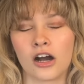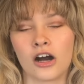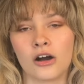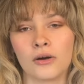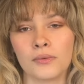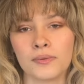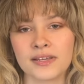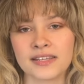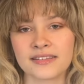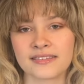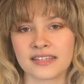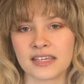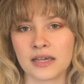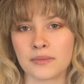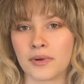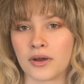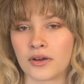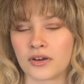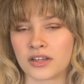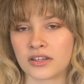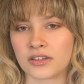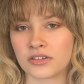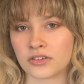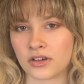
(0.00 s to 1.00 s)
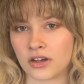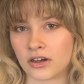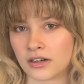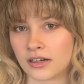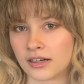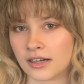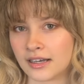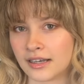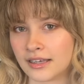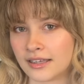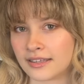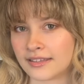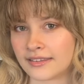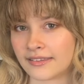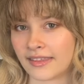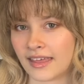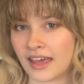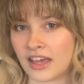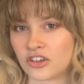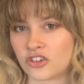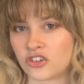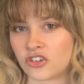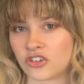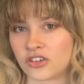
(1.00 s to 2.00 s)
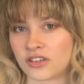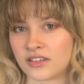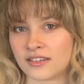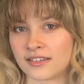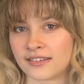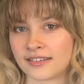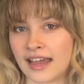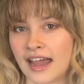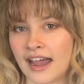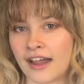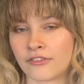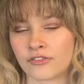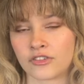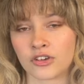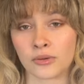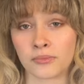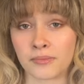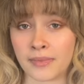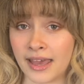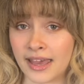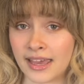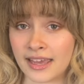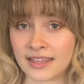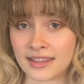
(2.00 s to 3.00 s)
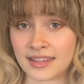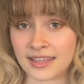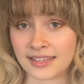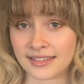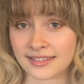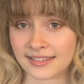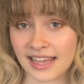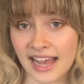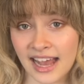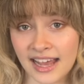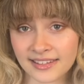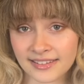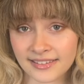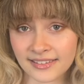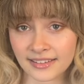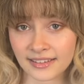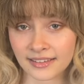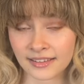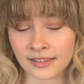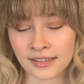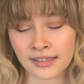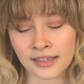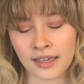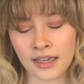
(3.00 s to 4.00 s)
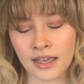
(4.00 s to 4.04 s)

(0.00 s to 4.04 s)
All we see about Indara is that she's after May, the assassin.